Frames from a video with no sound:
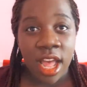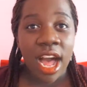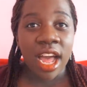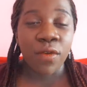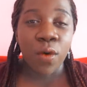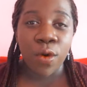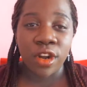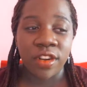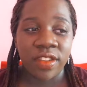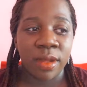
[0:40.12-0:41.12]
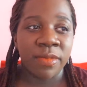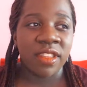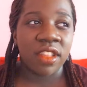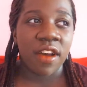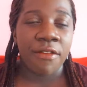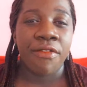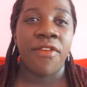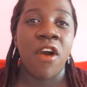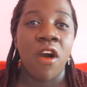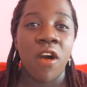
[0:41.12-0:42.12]
I've ordered some
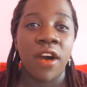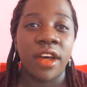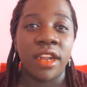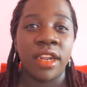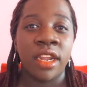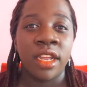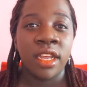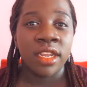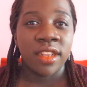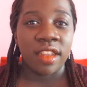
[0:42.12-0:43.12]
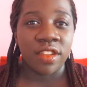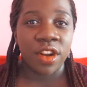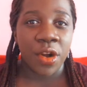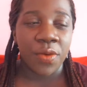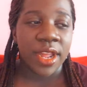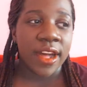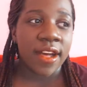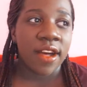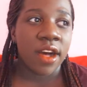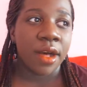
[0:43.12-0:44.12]
stuff on Tester
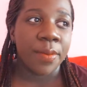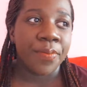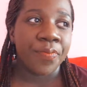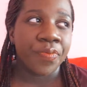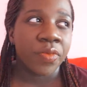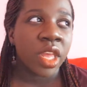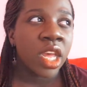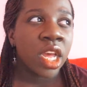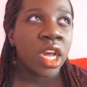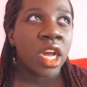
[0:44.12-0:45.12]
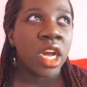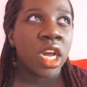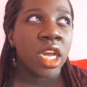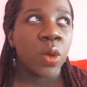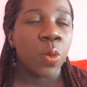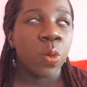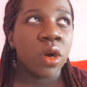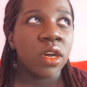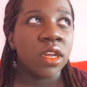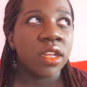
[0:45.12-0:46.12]
Korea. Um, it
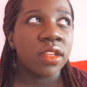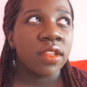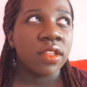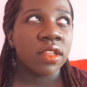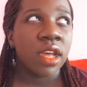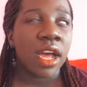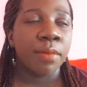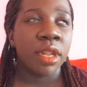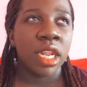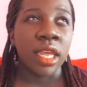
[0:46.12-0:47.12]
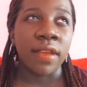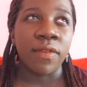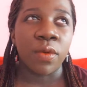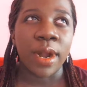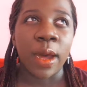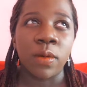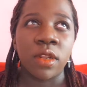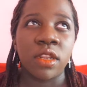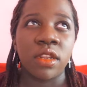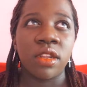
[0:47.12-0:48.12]
was, I believe,
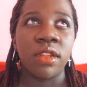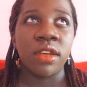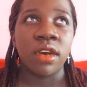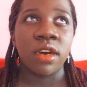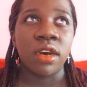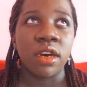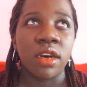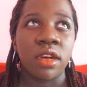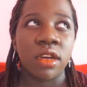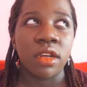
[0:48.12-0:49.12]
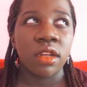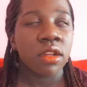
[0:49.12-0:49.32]
around the